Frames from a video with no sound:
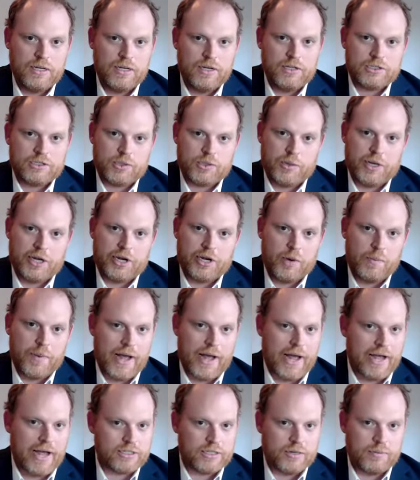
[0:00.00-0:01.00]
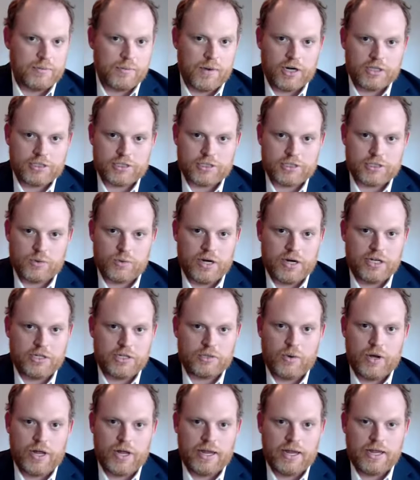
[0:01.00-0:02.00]
So we go back to March
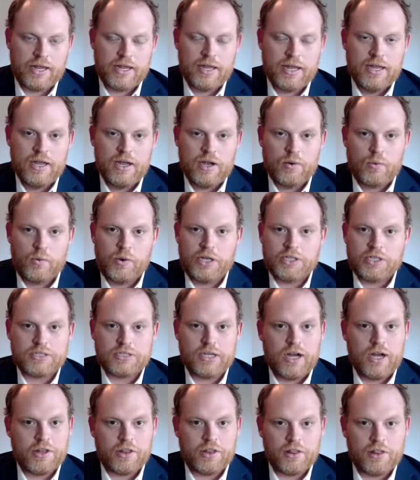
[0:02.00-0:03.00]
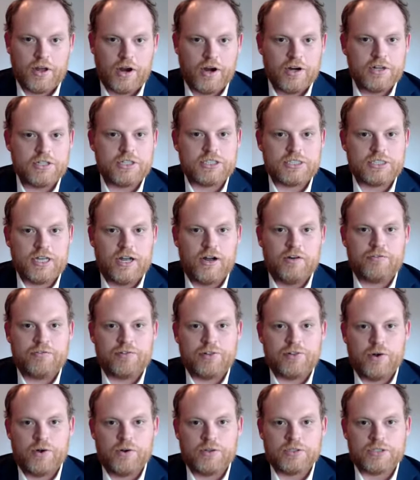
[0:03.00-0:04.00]
2020, we saw the largest
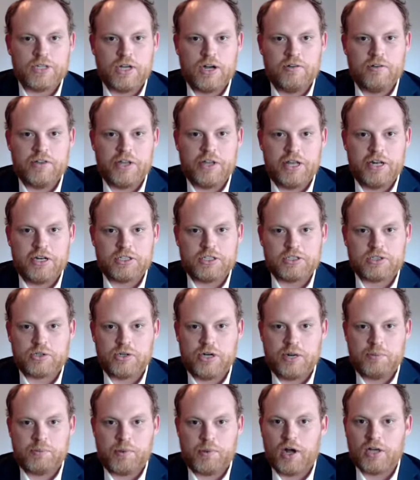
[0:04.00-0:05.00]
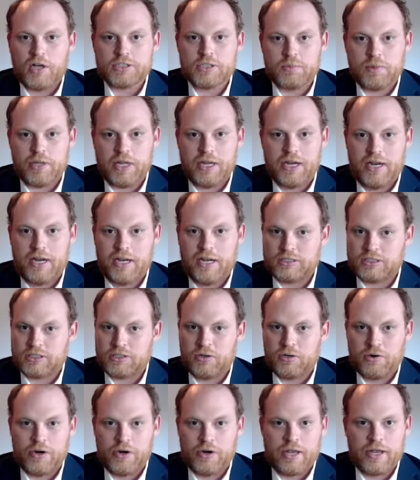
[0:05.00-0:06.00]
outflows of the industry possibly in
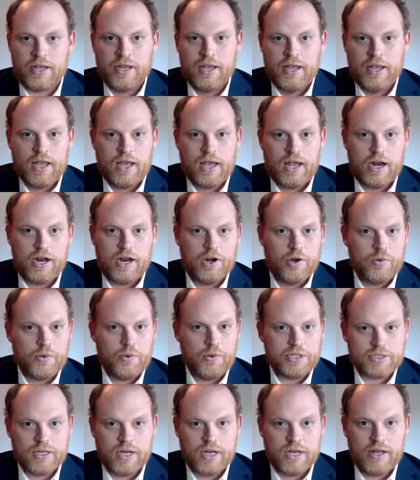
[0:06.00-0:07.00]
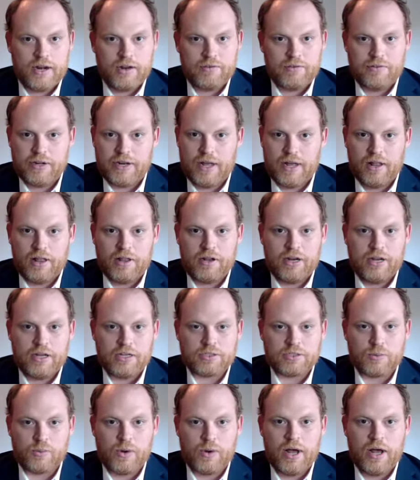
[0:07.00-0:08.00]
history. And I know we saw it at Fidelity
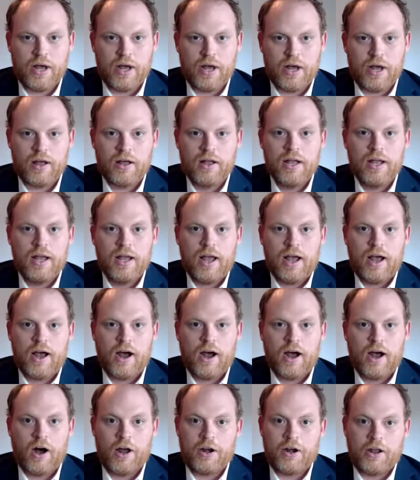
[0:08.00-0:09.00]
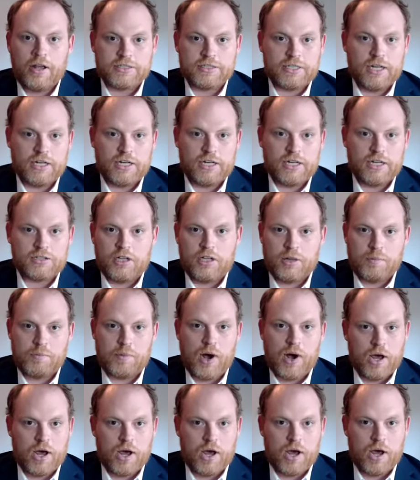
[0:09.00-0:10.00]
as well, on essentially the
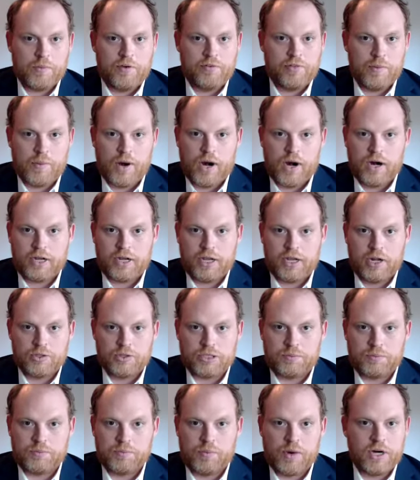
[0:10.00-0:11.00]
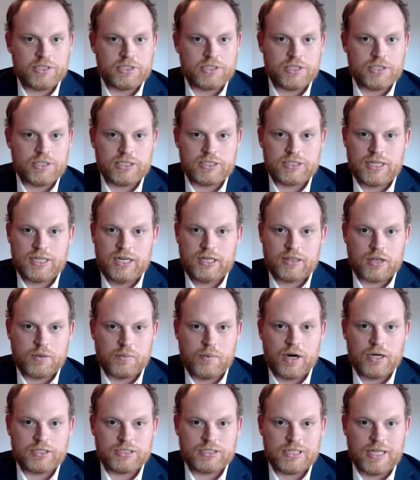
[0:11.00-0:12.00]
bottom of the market. It was at March 16th to
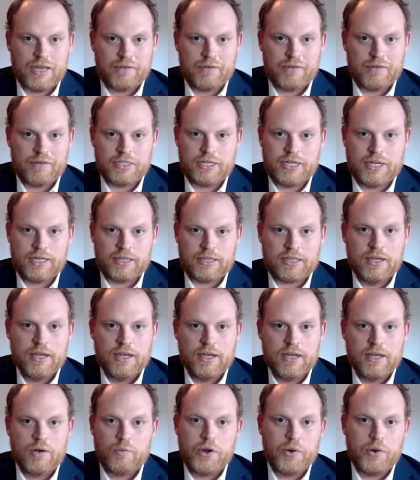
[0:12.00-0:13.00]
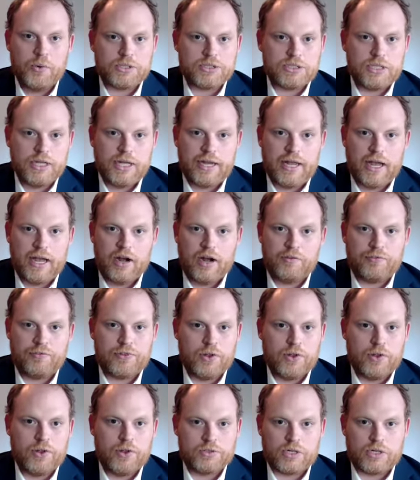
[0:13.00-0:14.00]
March 17th. We were seeing
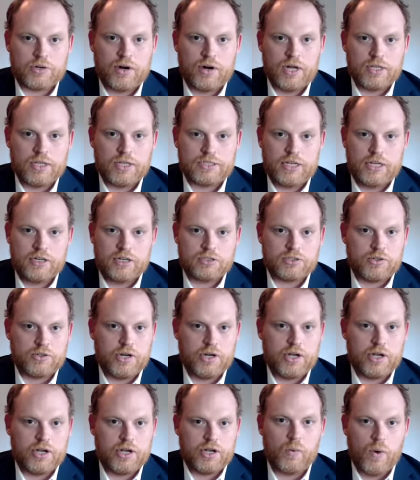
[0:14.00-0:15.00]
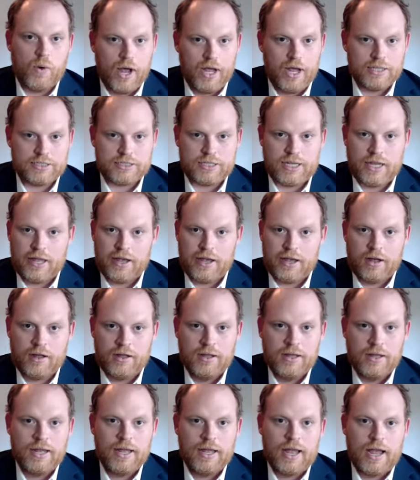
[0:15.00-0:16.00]
outflows across the industry on a wide scale.
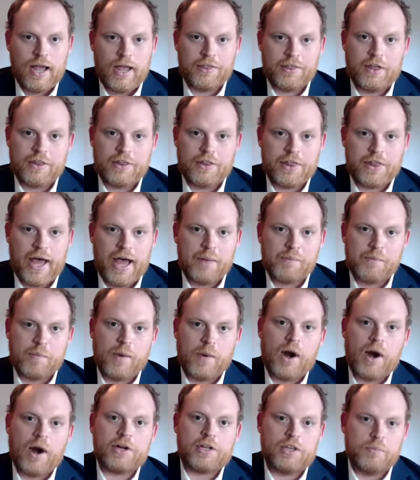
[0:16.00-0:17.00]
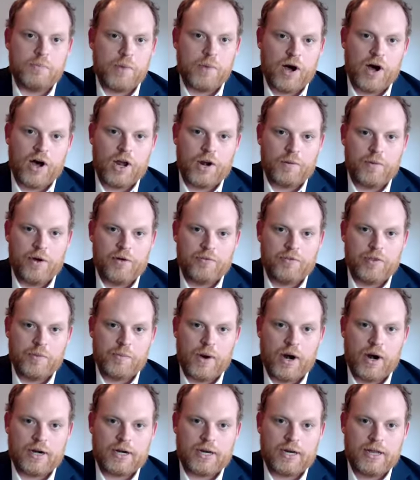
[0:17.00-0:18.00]
And then that marked the bottom of the
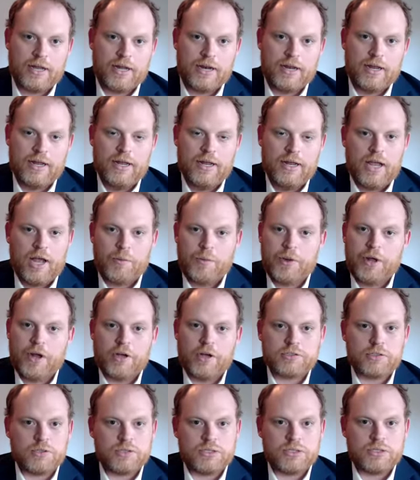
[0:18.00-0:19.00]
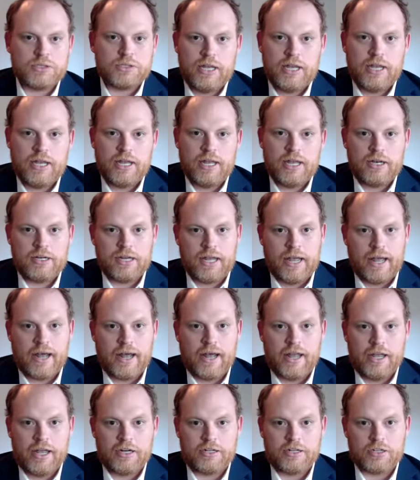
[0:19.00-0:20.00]
market. And we also see it
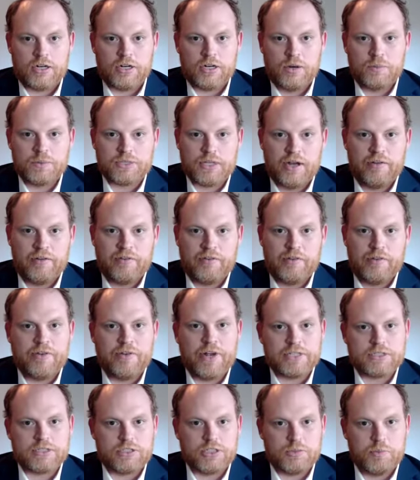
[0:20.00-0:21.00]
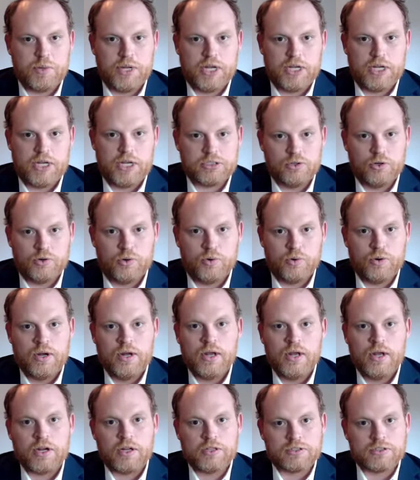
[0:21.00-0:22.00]
in terms of investors being too
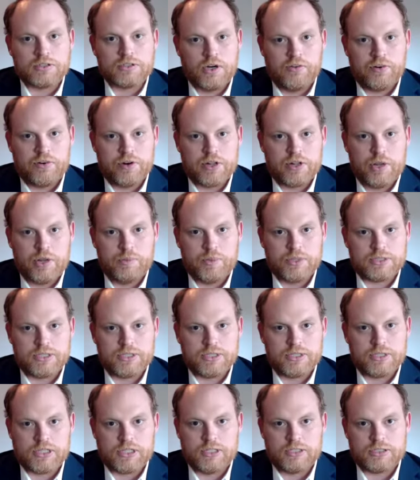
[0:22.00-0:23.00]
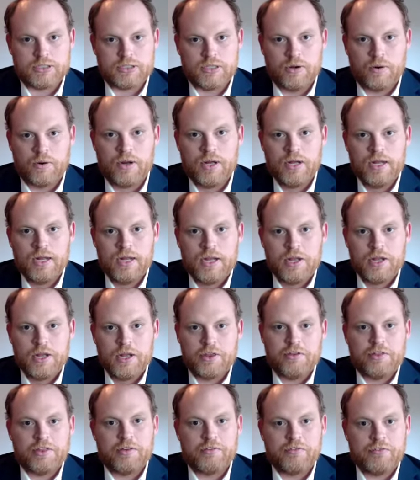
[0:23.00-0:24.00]
conservatively positioned. So
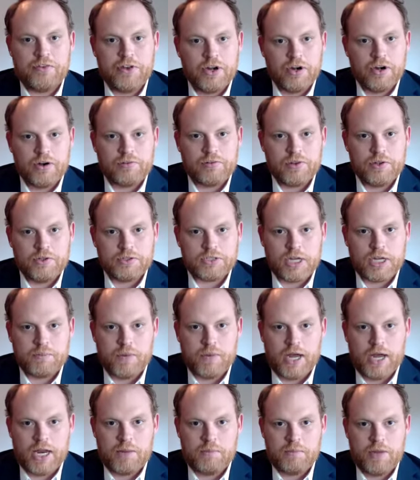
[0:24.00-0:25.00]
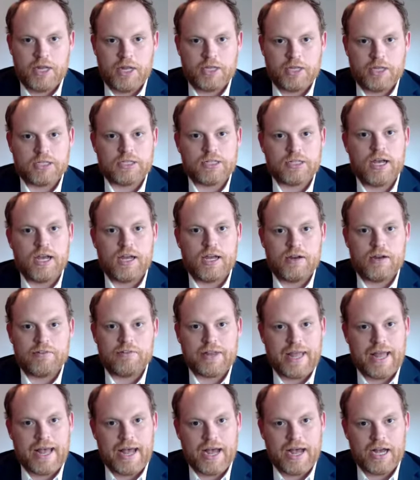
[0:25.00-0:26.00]
the fear of losing money means a ton of
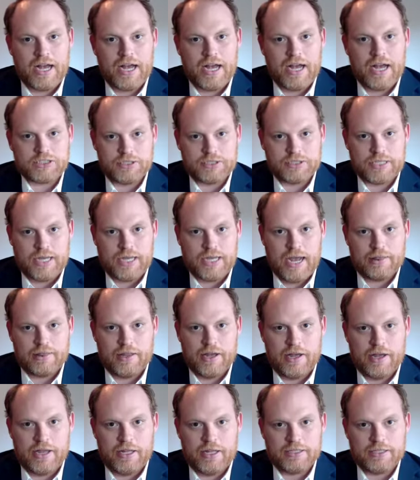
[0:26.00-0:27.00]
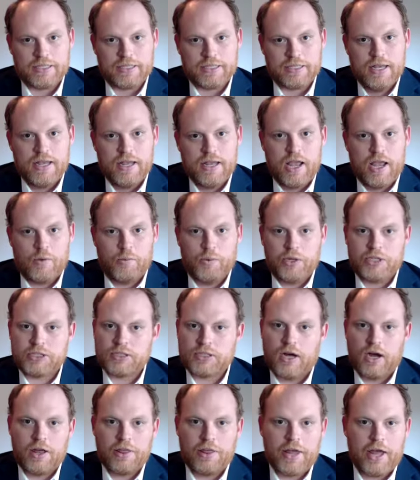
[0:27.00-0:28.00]
cash on the sidelines. And we
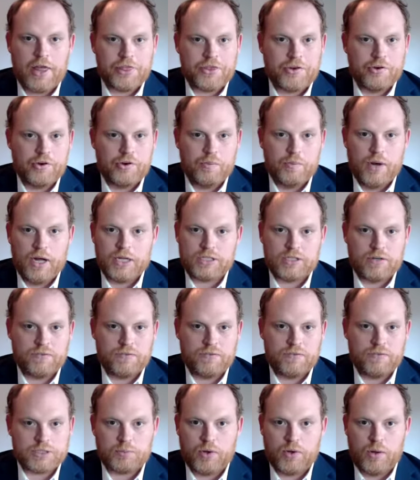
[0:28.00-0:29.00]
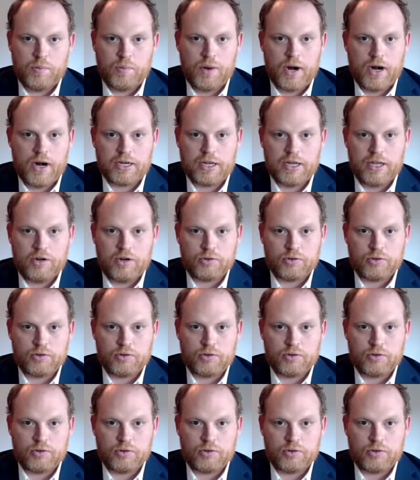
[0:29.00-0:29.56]
saw that through much of this bull market.